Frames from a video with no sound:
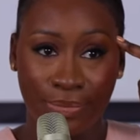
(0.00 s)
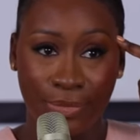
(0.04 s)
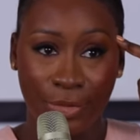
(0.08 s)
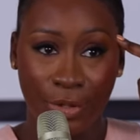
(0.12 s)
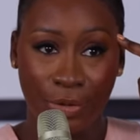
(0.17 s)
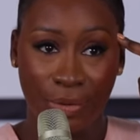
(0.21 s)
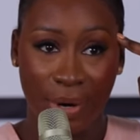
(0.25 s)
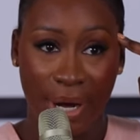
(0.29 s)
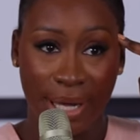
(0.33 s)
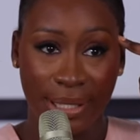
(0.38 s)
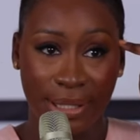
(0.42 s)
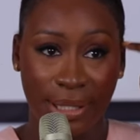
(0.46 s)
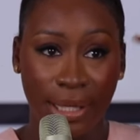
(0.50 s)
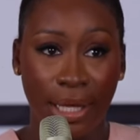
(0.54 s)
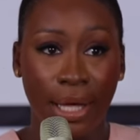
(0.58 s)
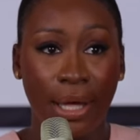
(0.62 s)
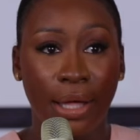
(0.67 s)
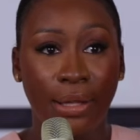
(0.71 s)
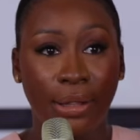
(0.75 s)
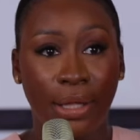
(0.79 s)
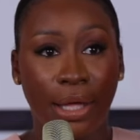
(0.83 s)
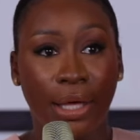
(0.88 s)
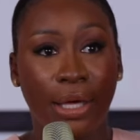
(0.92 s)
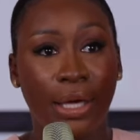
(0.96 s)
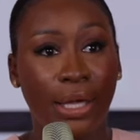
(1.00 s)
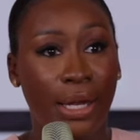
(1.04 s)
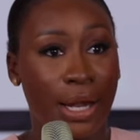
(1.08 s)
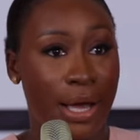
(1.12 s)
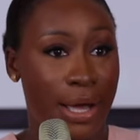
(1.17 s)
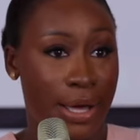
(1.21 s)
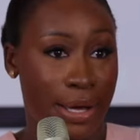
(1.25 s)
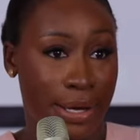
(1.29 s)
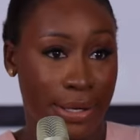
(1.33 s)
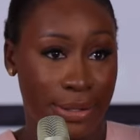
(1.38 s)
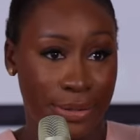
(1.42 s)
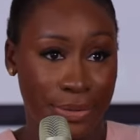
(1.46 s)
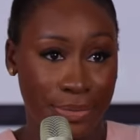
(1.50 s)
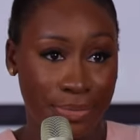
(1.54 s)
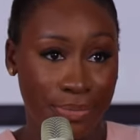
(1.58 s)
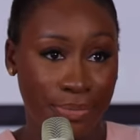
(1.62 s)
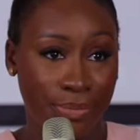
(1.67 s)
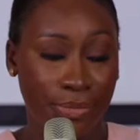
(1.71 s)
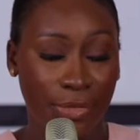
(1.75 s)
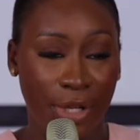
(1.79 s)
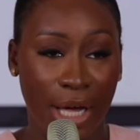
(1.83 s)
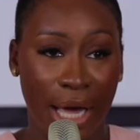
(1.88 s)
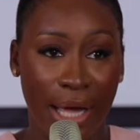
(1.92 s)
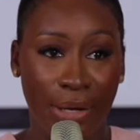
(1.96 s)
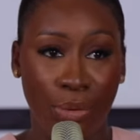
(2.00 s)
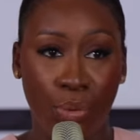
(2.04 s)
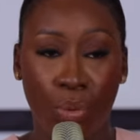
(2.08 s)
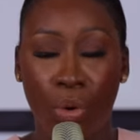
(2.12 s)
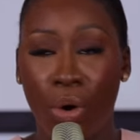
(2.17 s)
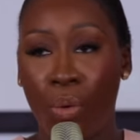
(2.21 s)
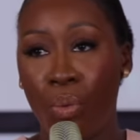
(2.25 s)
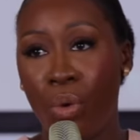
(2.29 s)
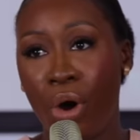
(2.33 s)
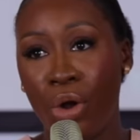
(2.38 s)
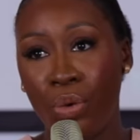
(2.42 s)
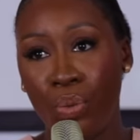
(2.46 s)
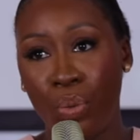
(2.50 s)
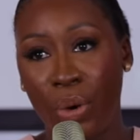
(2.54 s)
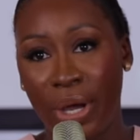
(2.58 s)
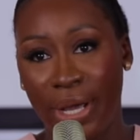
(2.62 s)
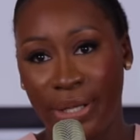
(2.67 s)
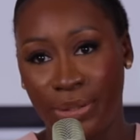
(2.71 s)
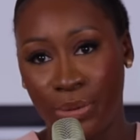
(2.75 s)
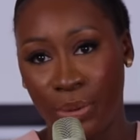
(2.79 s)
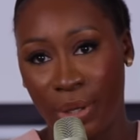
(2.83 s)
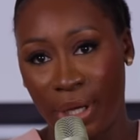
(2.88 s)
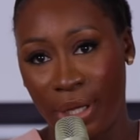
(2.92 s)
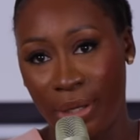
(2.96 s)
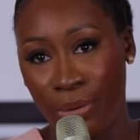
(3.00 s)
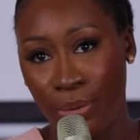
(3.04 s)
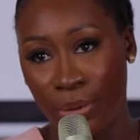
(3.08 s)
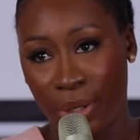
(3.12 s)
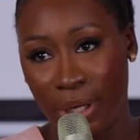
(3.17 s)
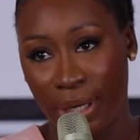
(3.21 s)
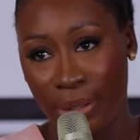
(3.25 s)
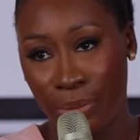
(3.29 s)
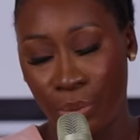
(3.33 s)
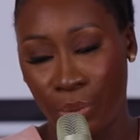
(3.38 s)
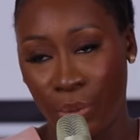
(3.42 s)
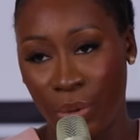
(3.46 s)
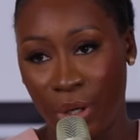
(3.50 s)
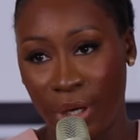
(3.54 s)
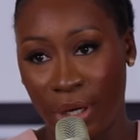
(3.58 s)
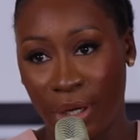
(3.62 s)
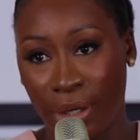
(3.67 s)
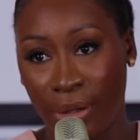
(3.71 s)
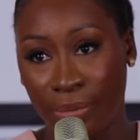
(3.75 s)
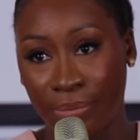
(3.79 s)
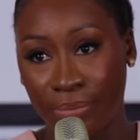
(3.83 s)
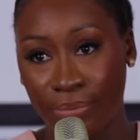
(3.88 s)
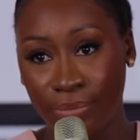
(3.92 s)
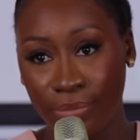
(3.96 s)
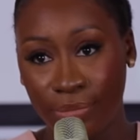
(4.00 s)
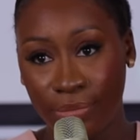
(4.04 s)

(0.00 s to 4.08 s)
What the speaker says: Right? Thinking ahead. And one way is, okay, look at, you